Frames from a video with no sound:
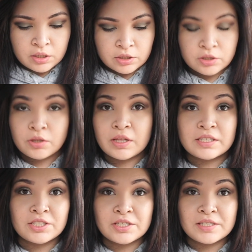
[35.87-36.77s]
So
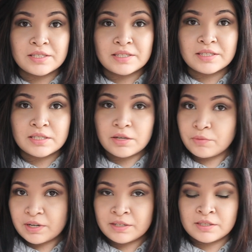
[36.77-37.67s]
let's just get
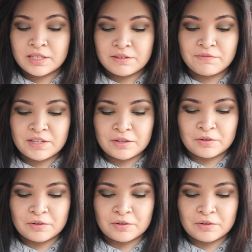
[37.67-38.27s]
right into the video.